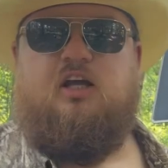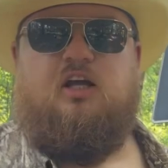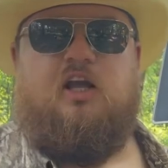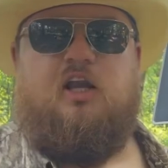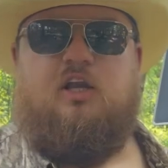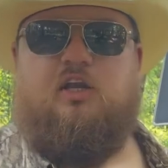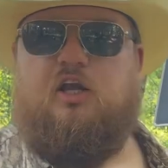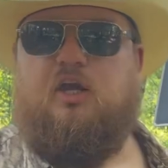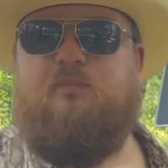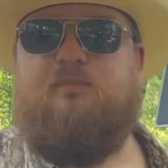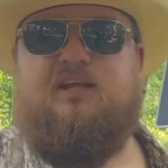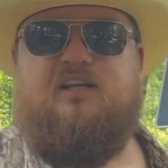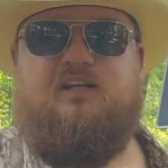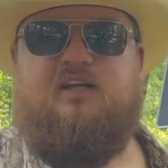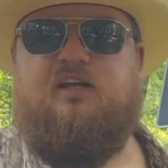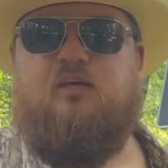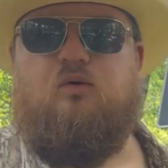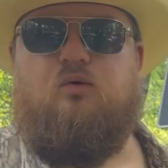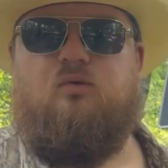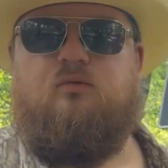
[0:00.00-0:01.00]
no big
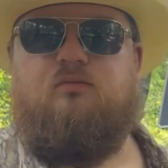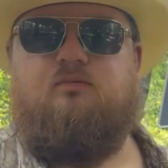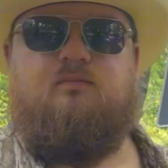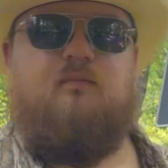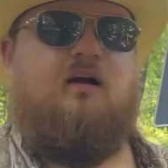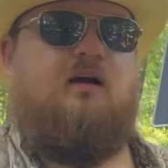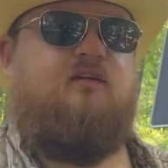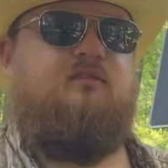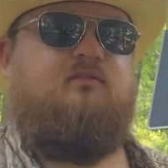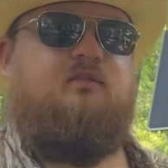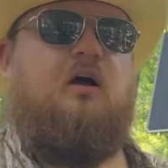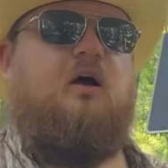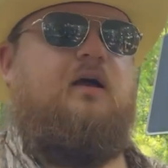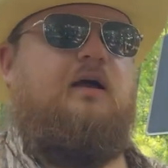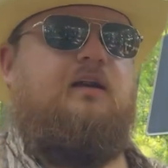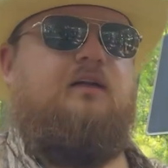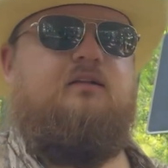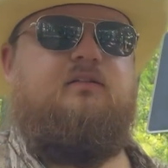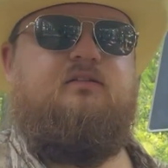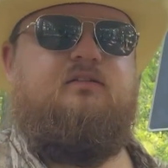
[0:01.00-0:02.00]
deal, none.